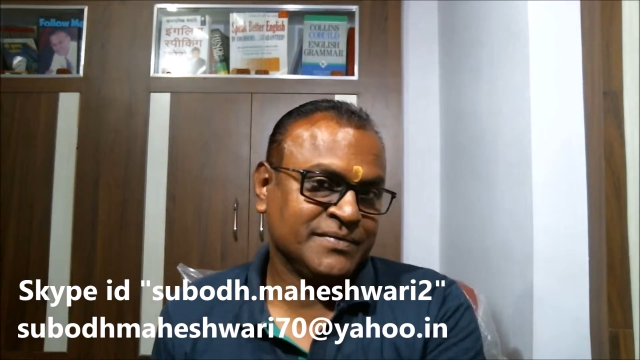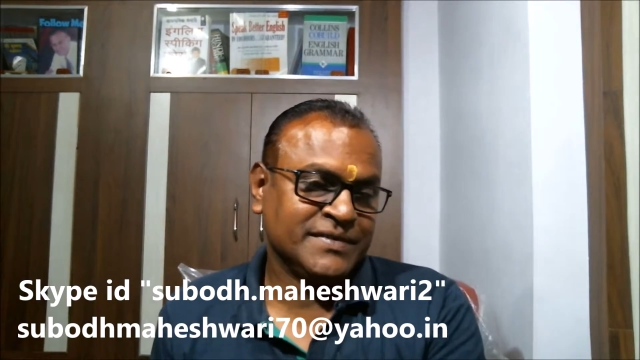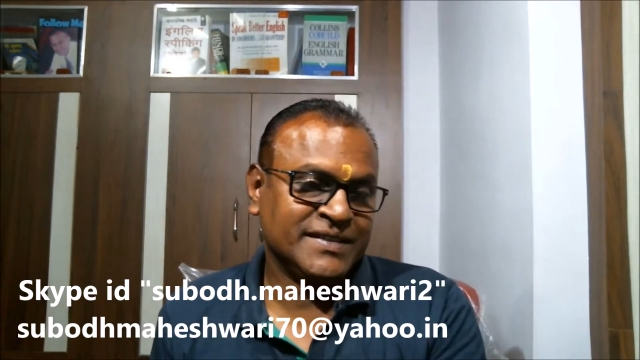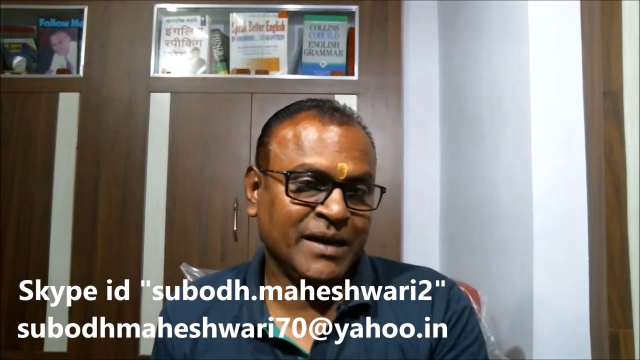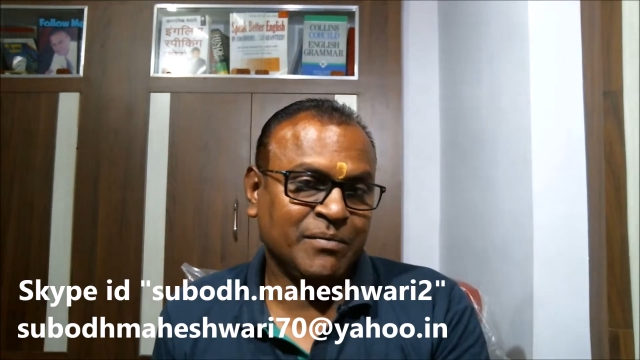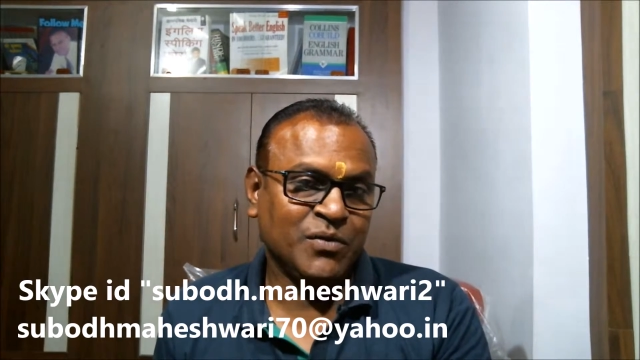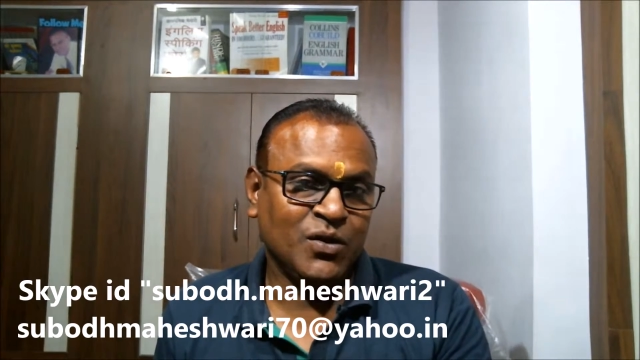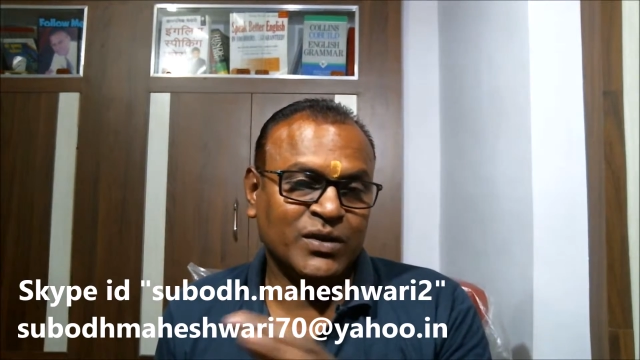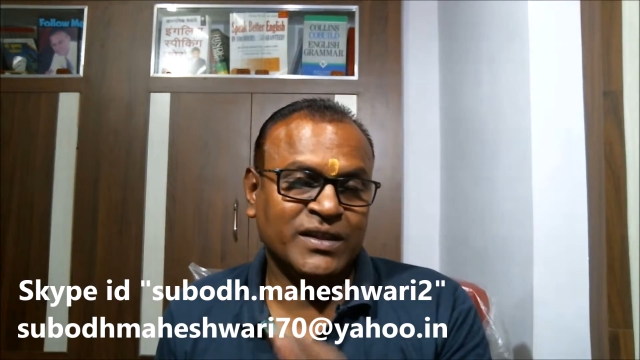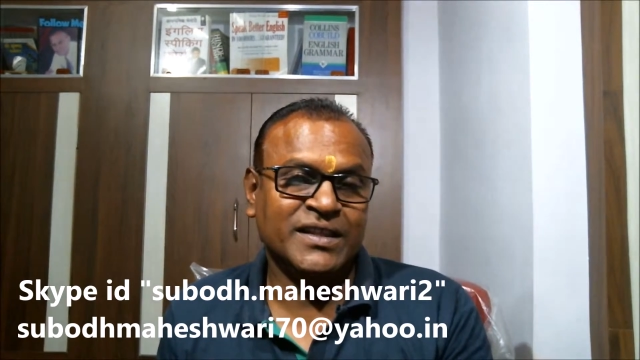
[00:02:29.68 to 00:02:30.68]
them
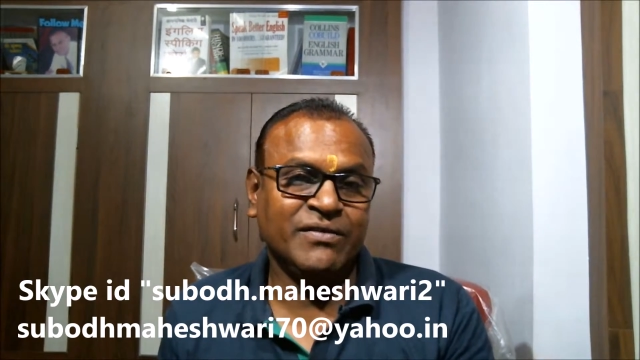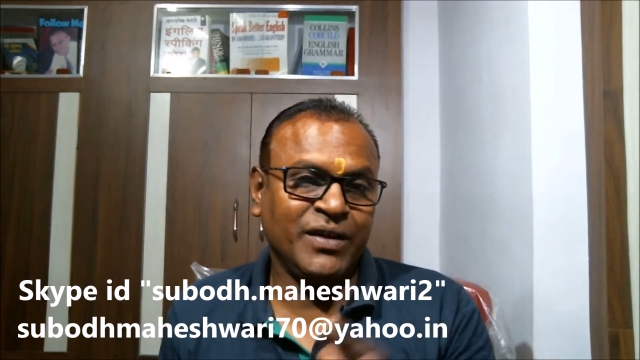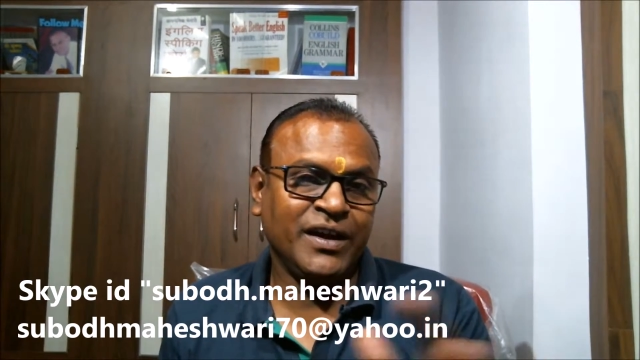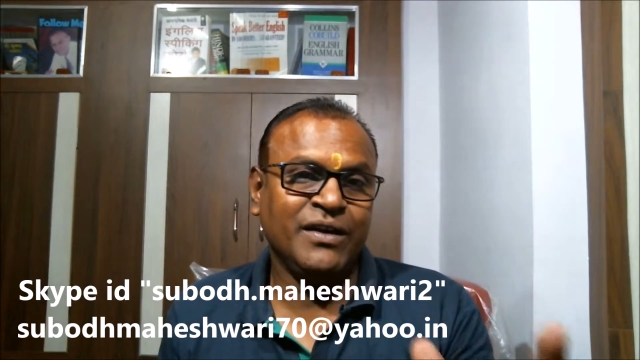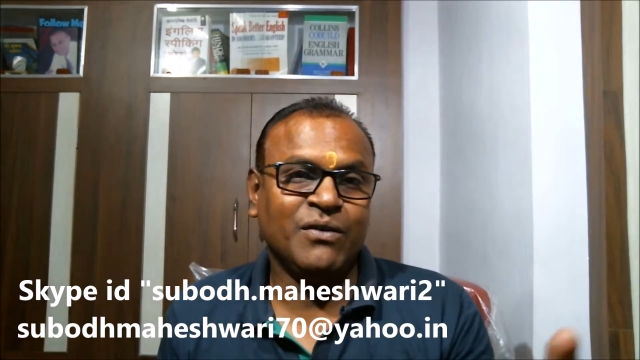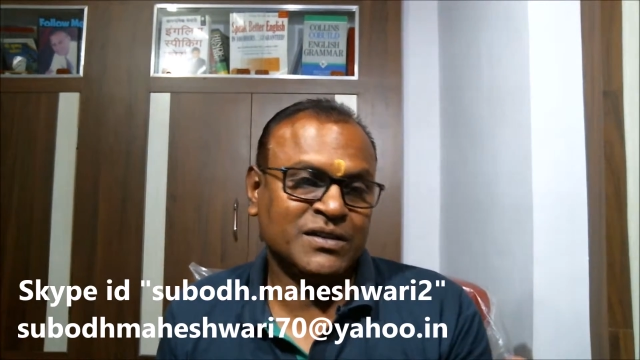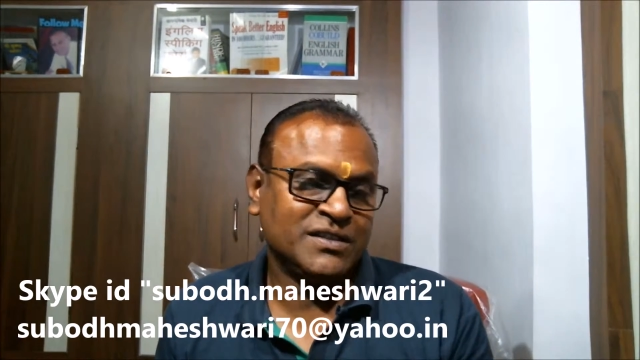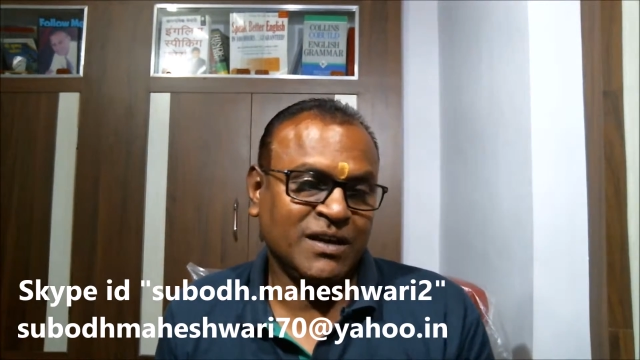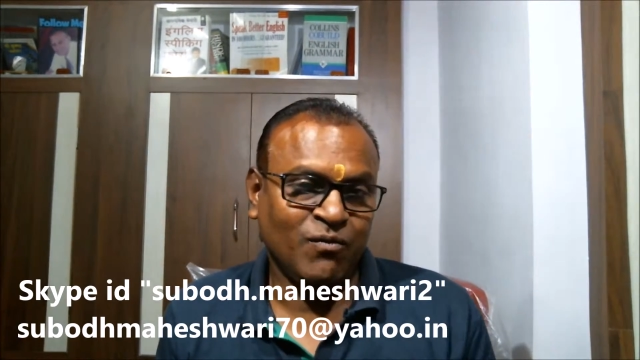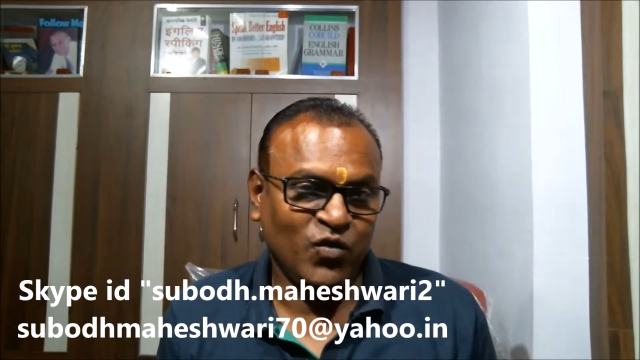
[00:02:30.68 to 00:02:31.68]
on the way or
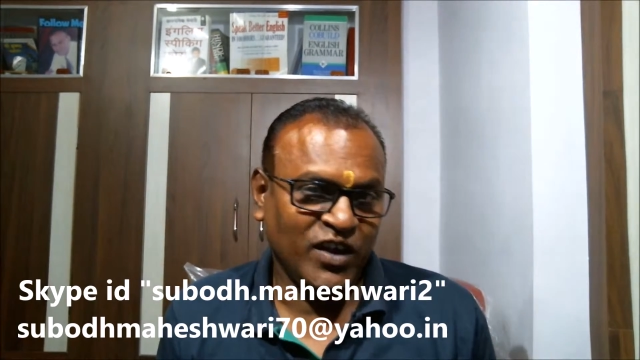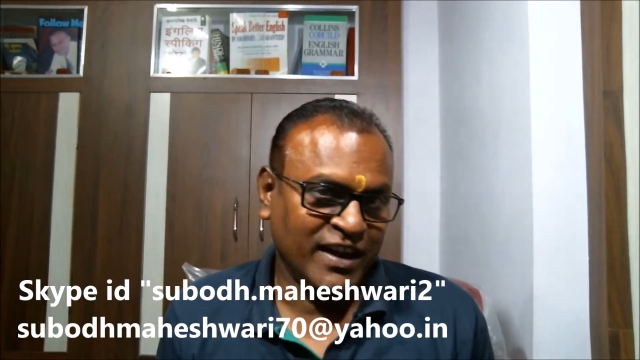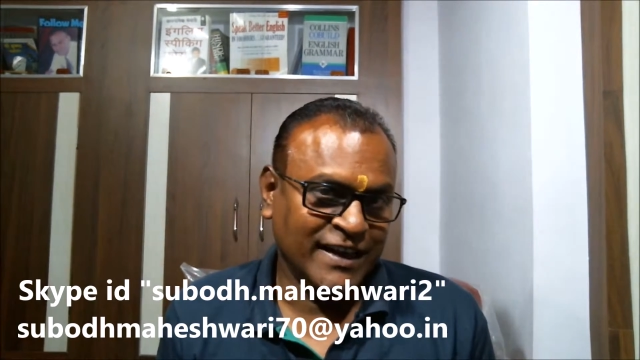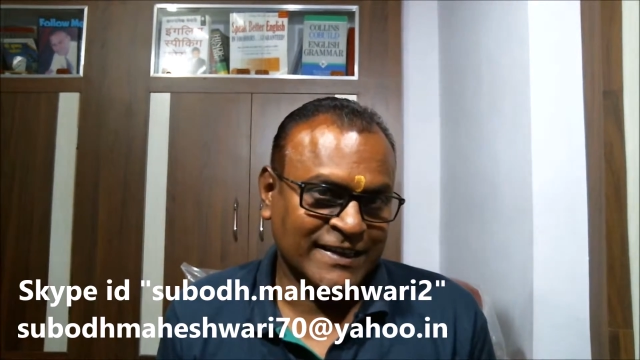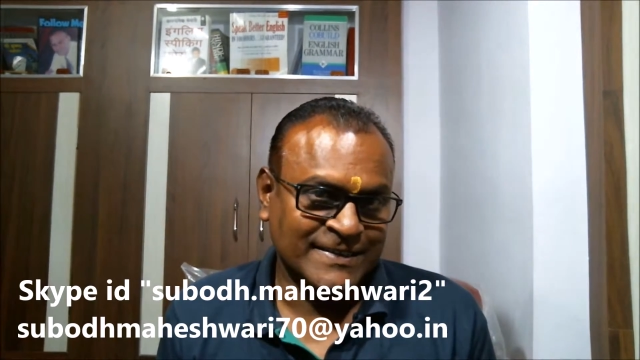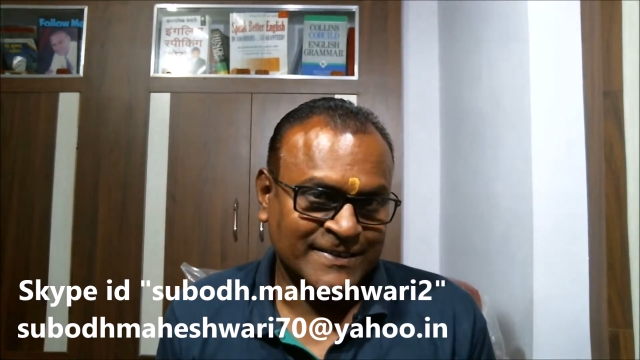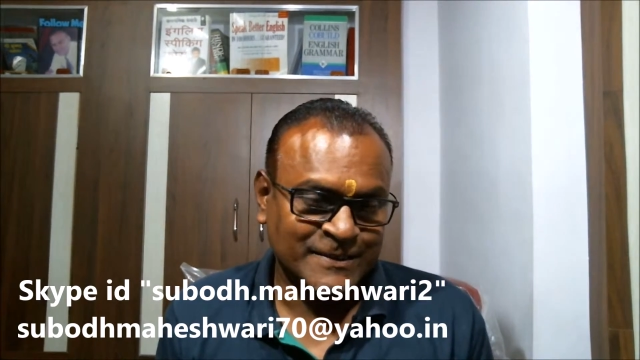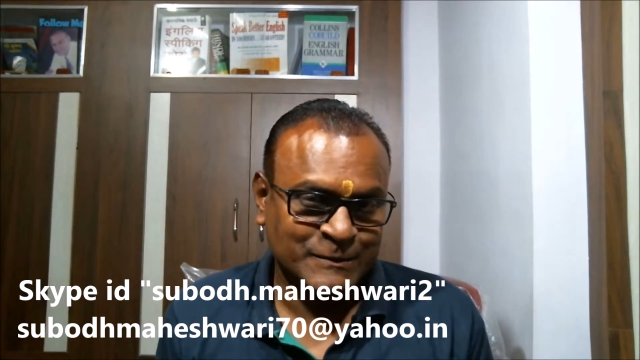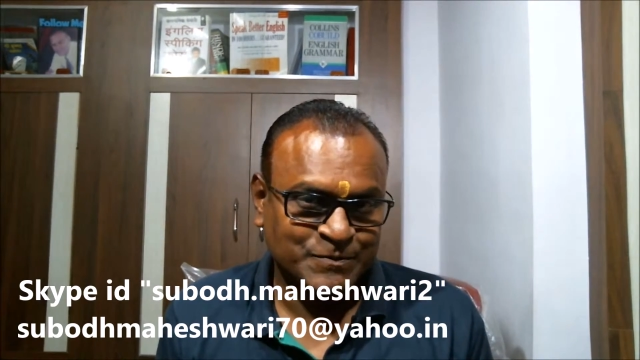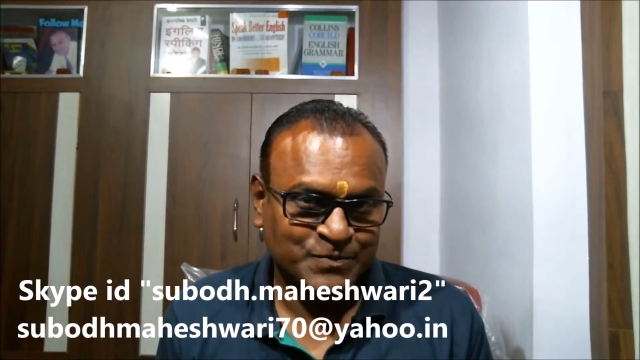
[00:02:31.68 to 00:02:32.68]
somewhere else.